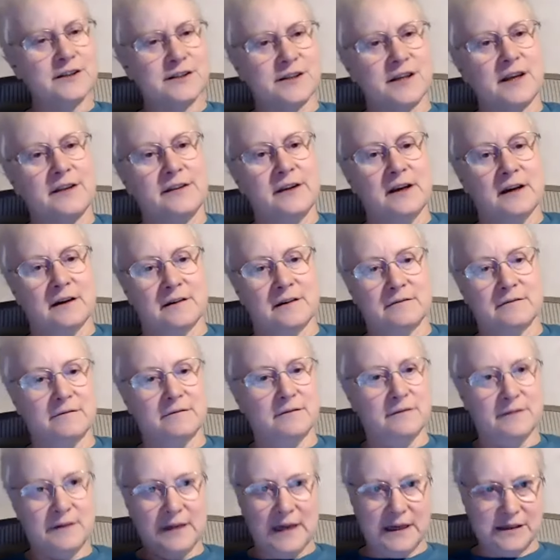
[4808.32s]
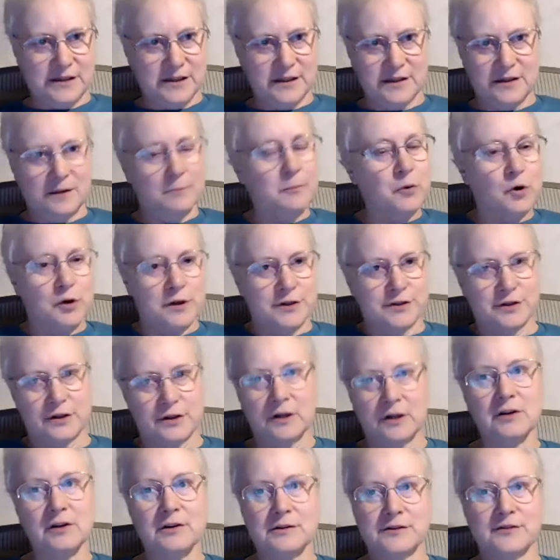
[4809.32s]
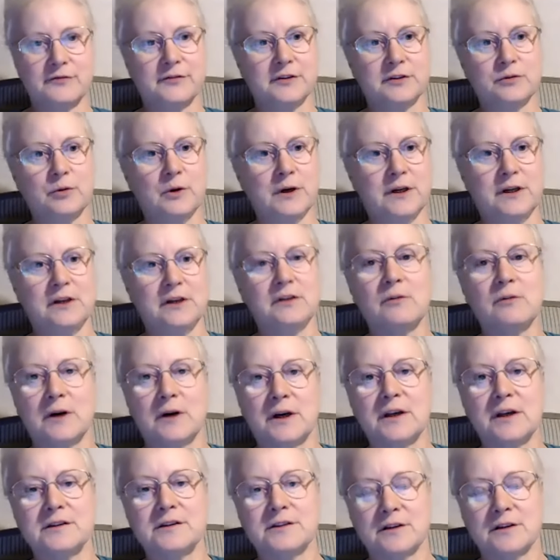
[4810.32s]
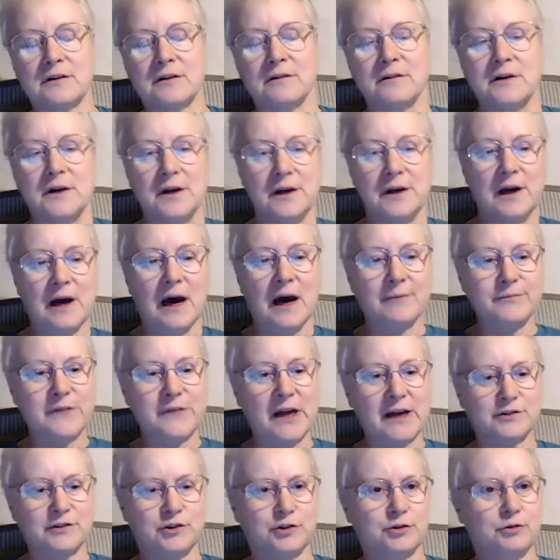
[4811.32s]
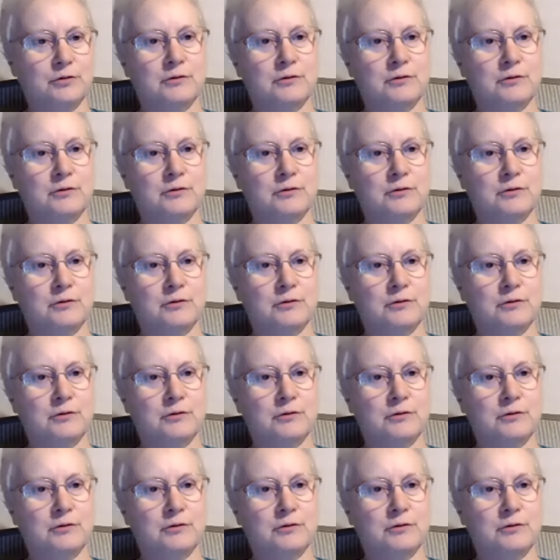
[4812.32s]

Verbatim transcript: said they're that's it. The borders are closed for 2020. So I'm not yeah.